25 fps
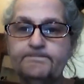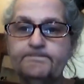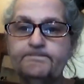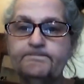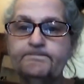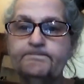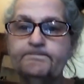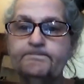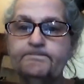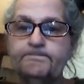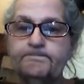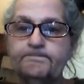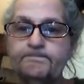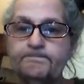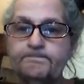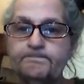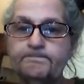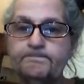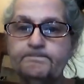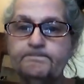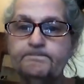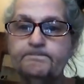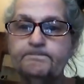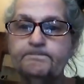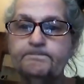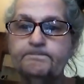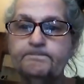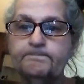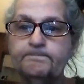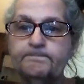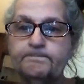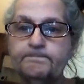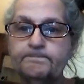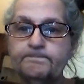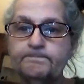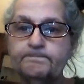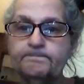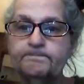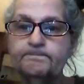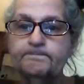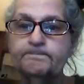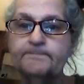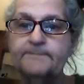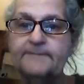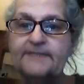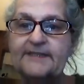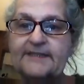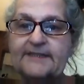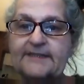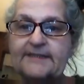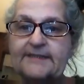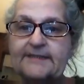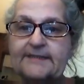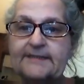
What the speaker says: Nothing is said.